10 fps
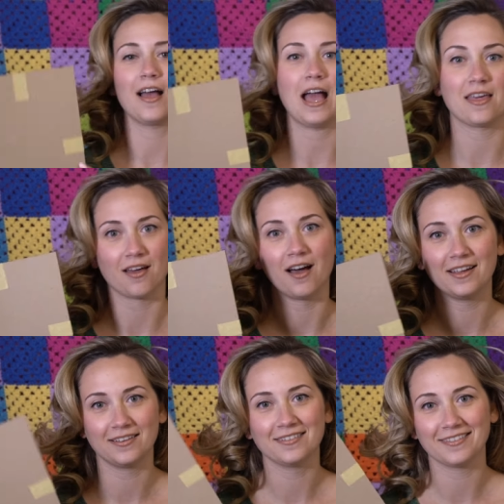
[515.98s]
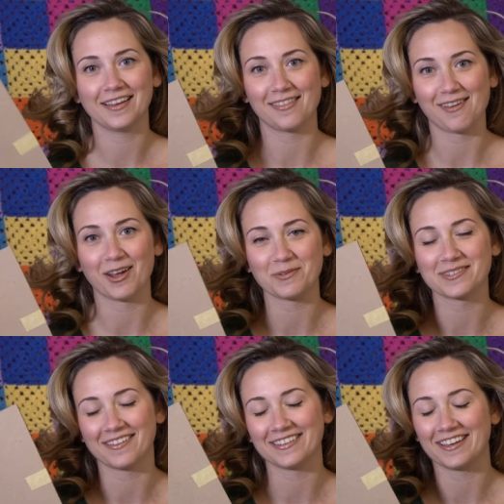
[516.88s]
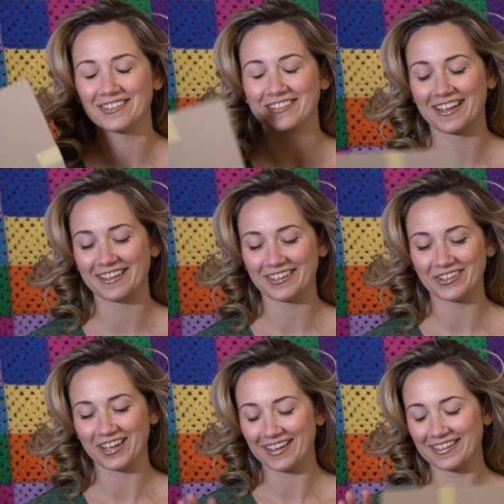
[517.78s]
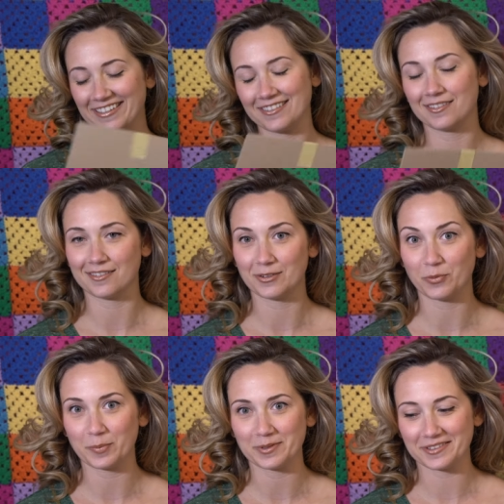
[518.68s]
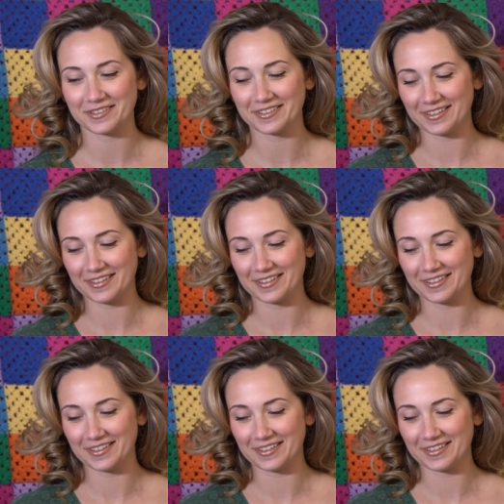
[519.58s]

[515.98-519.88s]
I thought, I thought it was on the other side. Okay, whoops.